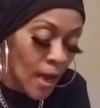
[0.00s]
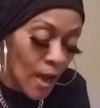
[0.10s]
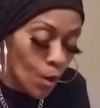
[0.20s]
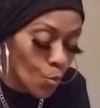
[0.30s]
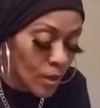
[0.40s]

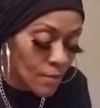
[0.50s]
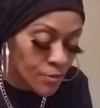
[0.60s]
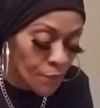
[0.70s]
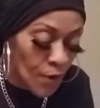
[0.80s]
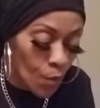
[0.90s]
And who gives
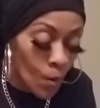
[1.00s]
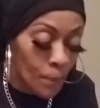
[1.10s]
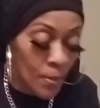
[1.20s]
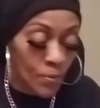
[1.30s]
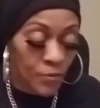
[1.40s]
a fuck what
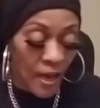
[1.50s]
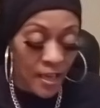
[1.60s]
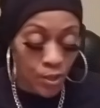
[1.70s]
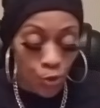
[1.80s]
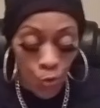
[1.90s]
people
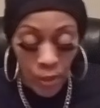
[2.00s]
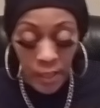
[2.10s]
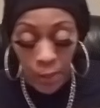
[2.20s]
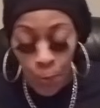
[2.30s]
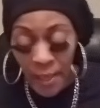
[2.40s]
think? You the
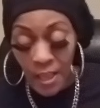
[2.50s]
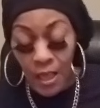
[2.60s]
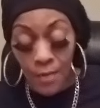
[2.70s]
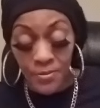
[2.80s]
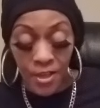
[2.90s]
Queen of
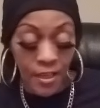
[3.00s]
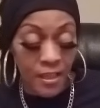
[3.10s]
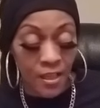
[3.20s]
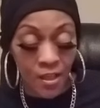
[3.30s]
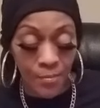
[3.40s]
Cups. They're the
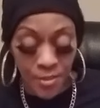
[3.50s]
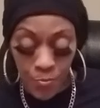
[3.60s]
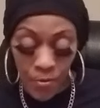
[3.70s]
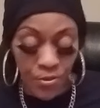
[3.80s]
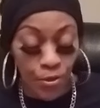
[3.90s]
King of Cups. This
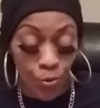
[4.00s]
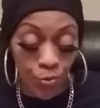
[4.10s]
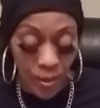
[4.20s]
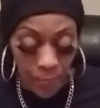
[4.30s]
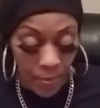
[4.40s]
person know
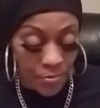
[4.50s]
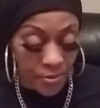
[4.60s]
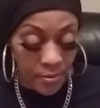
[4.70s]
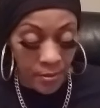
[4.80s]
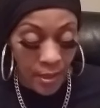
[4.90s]
you that person.